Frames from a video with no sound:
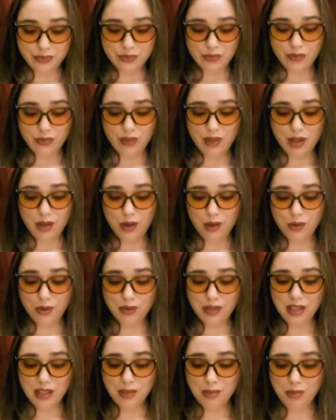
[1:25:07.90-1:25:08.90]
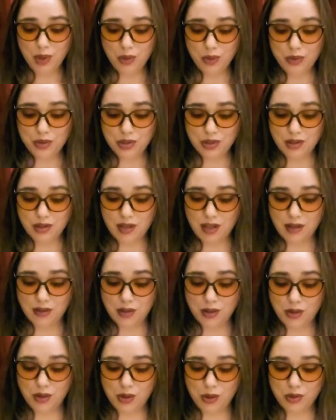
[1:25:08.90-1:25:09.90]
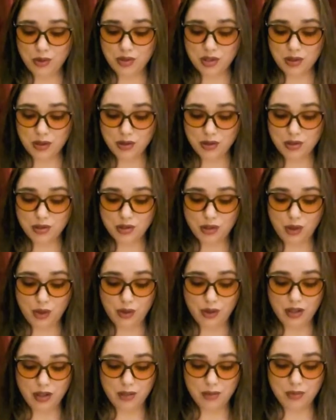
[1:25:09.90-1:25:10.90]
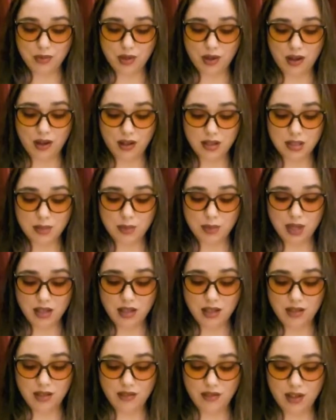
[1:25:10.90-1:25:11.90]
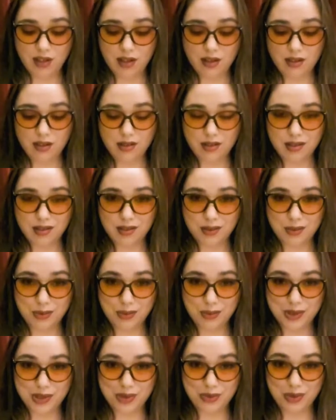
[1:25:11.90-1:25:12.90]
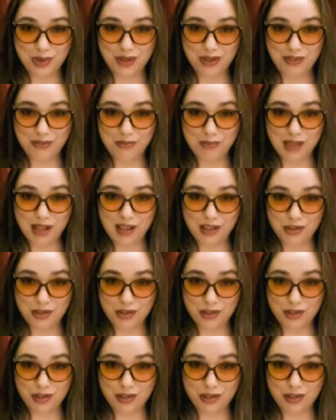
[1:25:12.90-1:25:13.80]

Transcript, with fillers: The only emotion that the ghost could show him caused by the event was one of pleasure.